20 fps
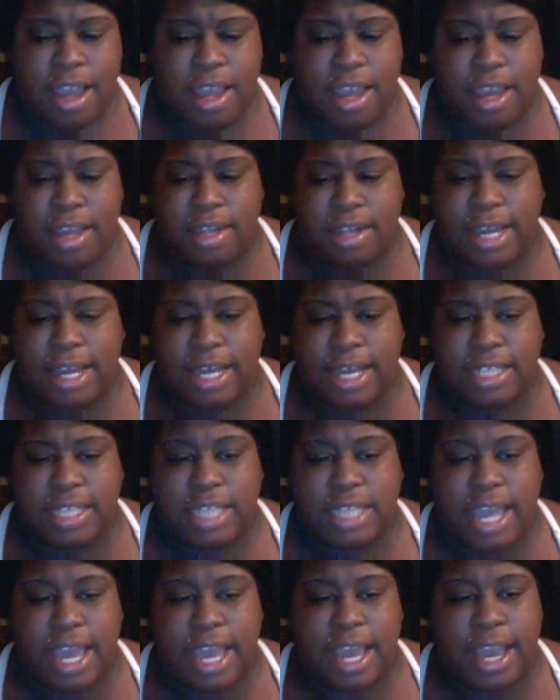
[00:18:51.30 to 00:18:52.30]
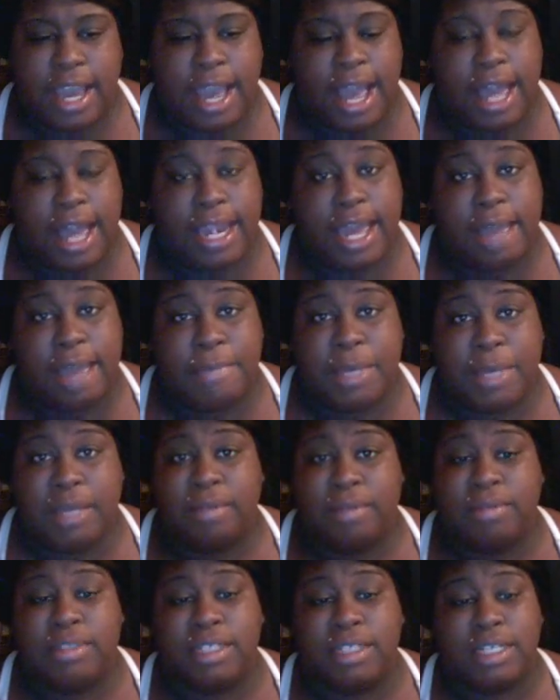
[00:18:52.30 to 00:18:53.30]
And like I said, holla at me.
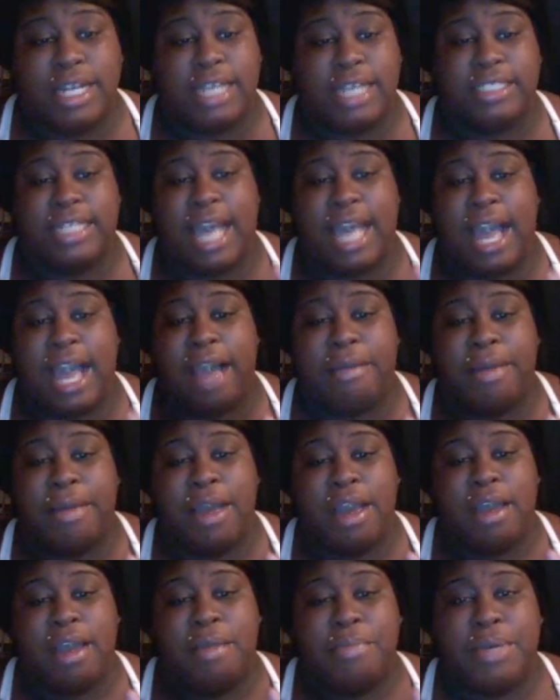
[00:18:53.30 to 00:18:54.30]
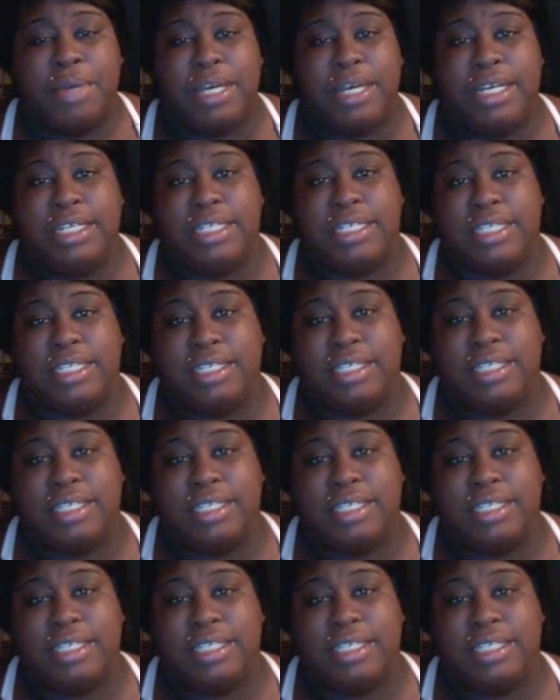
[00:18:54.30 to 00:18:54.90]
Till next time, peace.